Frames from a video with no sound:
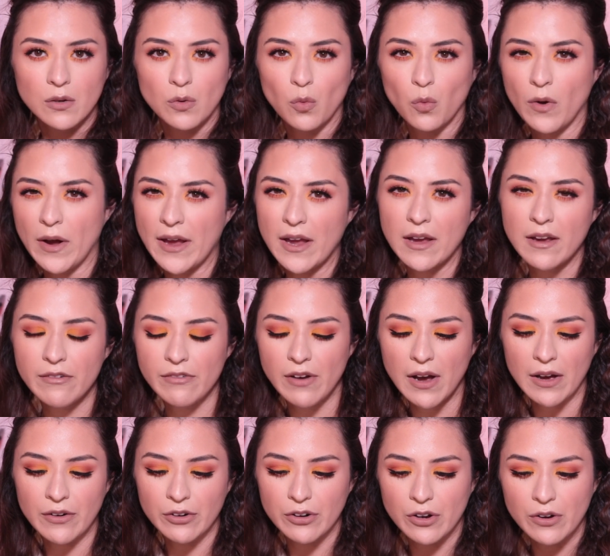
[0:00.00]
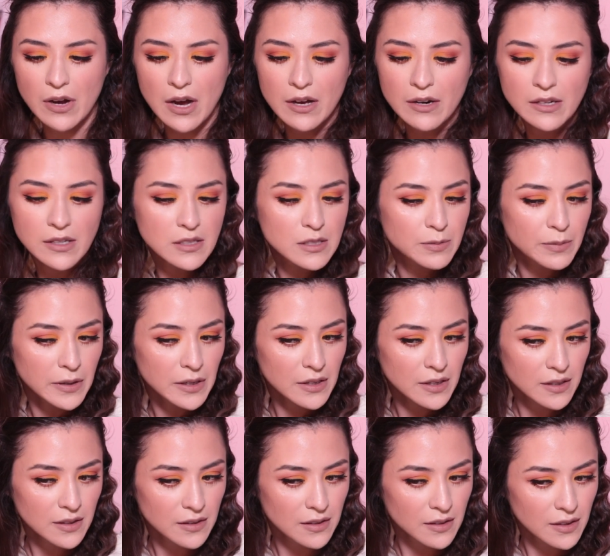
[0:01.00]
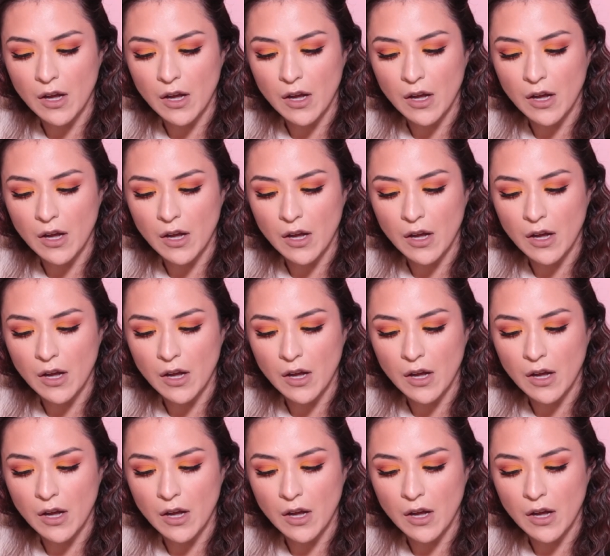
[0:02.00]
wave. I don't know how to explain it.